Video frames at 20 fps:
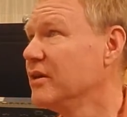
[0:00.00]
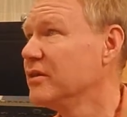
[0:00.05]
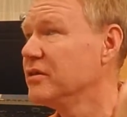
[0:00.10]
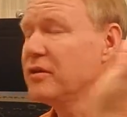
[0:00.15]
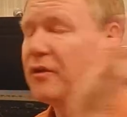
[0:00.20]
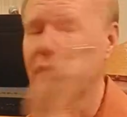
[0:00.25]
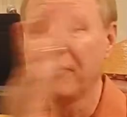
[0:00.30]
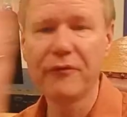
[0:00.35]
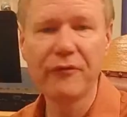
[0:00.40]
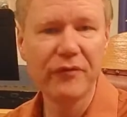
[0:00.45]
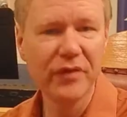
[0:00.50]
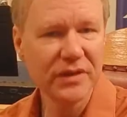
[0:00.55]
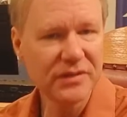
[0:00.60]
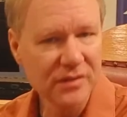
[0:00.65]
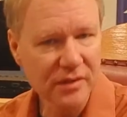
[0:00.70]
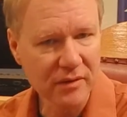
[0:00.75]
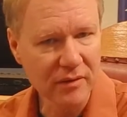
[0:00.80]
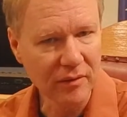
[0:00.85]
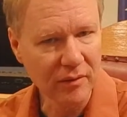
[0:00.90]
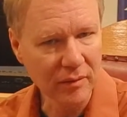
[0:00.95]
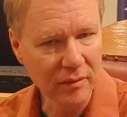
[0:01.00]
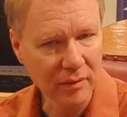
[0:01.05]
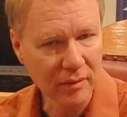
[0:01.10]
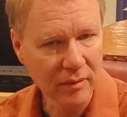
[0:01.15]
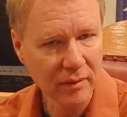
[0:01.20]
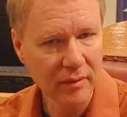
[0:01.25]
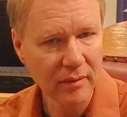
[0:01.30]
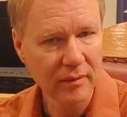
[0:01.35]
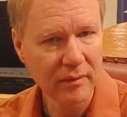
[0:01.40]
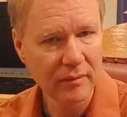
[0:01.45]
the
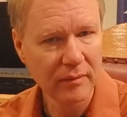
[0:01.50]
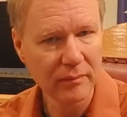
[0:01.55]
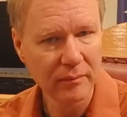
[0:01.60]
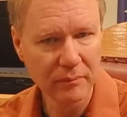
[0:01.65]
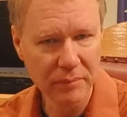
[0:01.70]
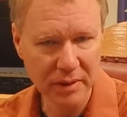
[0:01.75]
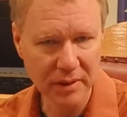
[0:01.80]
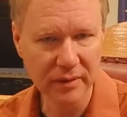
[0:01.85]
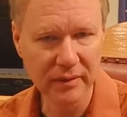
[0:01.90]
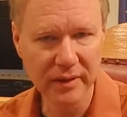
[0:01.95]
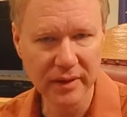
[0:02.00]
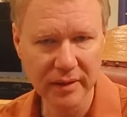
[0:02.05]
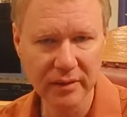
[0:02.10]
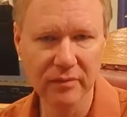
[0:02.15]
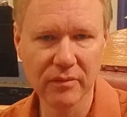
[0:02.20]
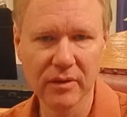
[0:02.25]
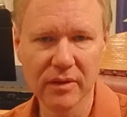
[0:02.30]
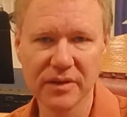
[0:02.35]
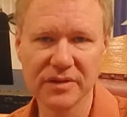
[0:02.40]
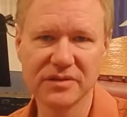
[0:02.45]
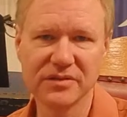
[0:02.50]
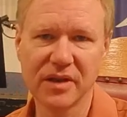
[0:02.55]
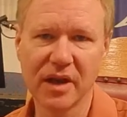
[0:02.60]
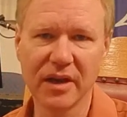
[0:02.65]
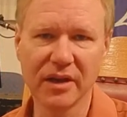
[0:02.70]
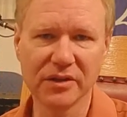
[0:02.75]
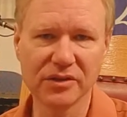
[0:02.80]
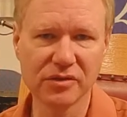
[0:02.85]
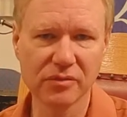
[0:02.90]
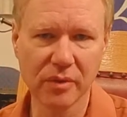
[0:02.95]
physical building with a
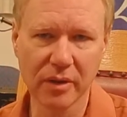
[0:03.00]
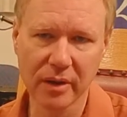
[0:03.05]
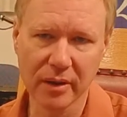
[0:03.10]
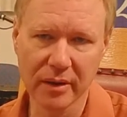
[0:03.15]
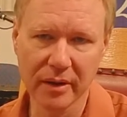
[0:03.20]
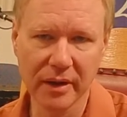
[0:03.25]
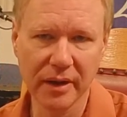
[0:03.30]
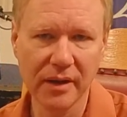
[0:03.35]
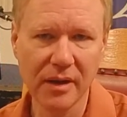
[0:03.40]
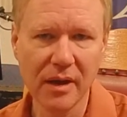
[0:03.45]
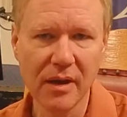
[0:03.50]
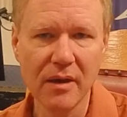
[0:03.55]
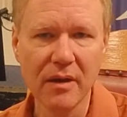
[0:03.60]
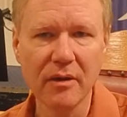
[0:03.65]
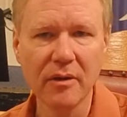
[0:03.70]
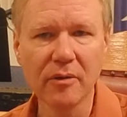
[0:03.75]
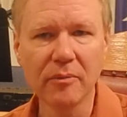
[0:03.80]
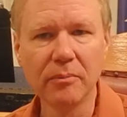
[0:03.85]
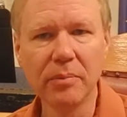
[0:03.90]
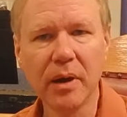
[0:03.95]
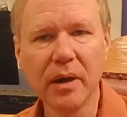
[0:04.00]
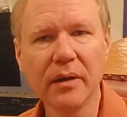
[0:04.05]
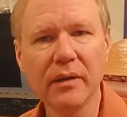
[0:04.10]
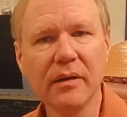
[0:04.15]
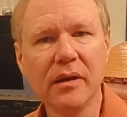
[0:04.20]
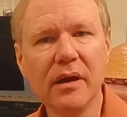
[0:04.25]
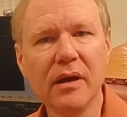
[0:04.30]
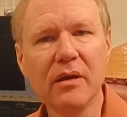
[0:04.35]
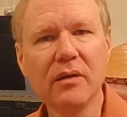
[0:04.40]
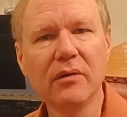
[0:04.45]
sanctuary,
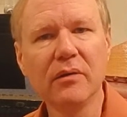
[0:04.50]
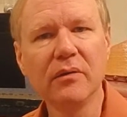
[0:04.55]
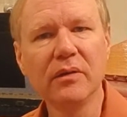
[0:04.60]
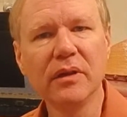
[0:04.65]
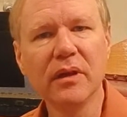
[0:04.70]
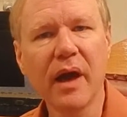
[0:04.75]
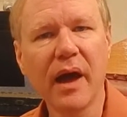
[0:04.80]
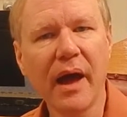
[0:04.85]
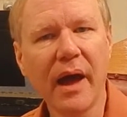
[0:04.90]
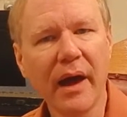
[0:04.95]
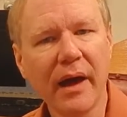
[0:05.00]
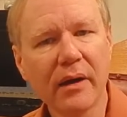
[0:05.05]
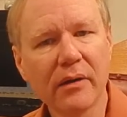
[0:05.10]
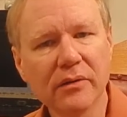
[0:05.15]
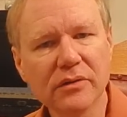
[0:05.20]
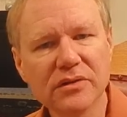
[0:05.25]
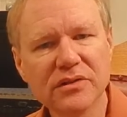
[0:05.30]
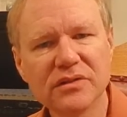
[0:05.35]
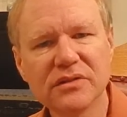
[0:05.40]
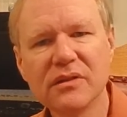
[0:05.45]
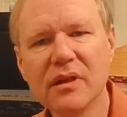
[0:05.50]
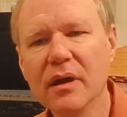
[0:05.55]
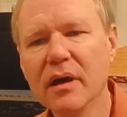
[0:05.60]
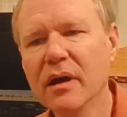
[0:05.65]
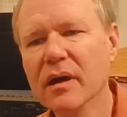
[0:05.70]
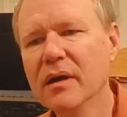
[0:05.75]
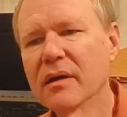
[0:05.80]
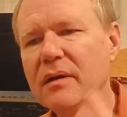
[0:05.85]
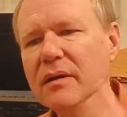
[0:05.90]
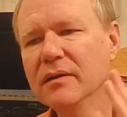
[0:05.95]
but with the house, the
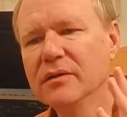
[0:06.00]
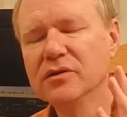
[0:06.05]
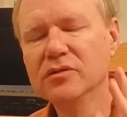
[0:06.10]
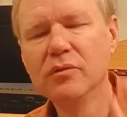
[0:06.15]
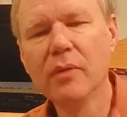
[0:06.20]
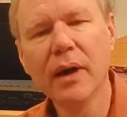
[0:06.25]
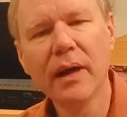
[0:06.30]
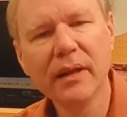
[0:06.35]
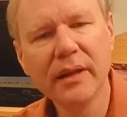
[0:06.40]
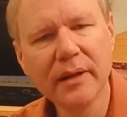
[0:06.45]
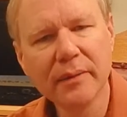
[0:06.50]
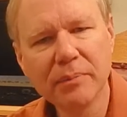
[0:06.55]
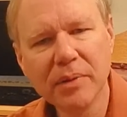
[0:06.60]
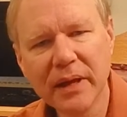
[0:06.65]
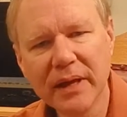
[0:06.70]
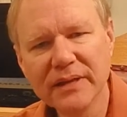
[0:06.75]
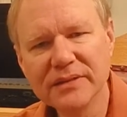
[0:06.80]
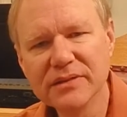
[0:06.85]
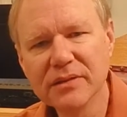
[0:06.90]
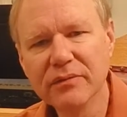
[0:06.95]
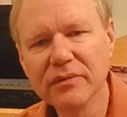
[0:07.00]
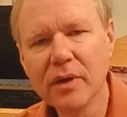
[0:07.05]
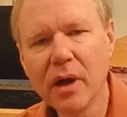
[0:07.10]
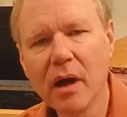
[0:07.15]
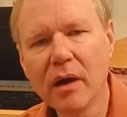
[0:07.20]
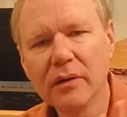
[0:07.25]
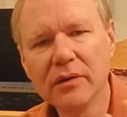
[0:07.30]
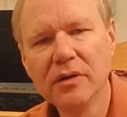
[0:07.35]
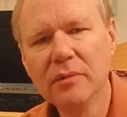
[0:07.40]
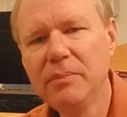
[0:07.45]
dwelling place of
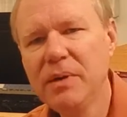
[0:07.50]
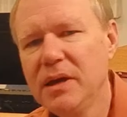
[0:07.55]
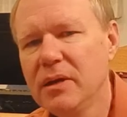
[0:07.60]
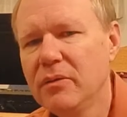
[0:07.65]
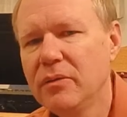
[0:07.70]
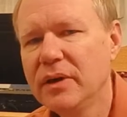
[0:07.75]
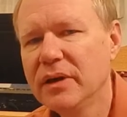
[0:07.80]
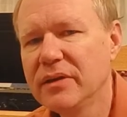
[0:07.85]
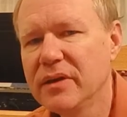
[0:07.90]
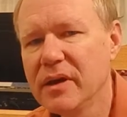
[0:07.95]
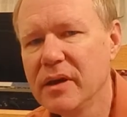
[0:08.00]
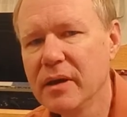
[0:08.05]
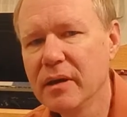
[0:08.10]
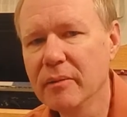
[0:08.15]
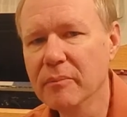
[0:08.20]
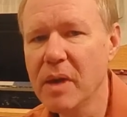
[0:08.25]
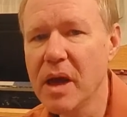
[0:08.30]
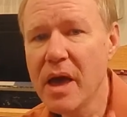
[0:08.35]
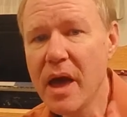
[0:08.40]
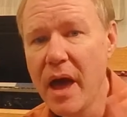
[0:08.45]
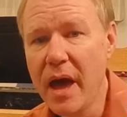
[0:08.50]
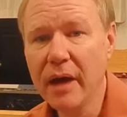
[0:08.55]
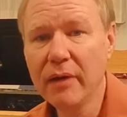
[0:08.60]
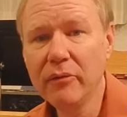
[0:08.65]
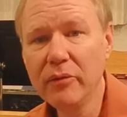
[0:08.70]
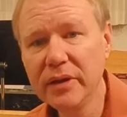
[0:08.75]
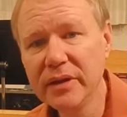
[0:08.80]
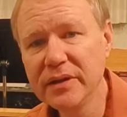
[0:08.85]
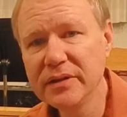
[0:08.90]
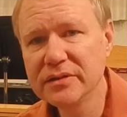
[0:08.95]
God, to be with him
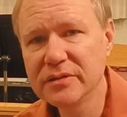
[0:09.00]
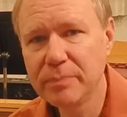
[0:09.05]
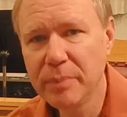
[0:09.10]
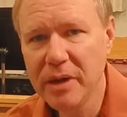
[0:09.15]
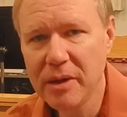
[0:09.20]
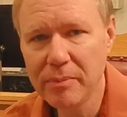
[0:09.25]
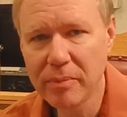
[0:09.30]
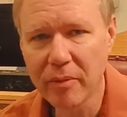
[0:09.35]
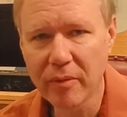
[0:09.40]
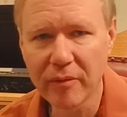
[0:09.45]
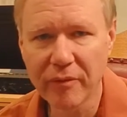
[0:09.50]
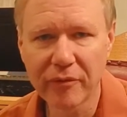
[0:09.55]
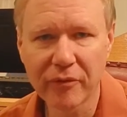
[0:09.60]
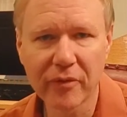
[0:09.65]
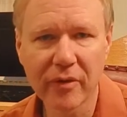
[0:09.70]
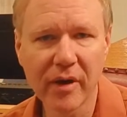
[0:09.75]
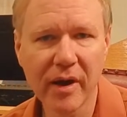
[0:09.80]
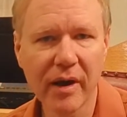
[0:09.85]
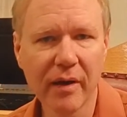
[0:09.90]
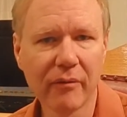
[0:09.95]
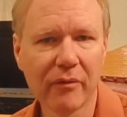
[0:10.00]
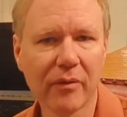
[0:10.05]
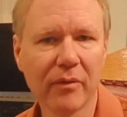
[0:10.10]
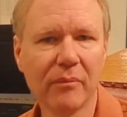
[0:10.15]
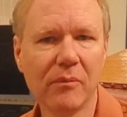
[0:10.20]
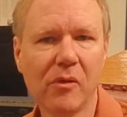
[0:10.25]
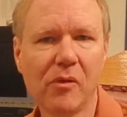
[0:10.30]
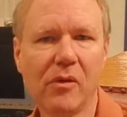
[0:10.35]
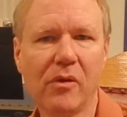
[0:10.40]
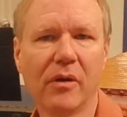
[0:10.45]
and with his people
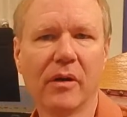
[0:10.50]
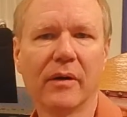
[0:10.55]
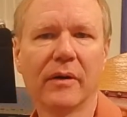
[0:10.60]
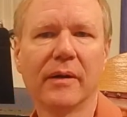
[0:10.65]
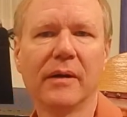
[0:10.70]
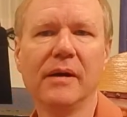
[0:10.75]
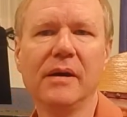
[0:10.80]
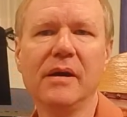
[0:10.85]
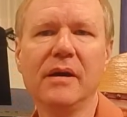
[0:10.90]
forevermore.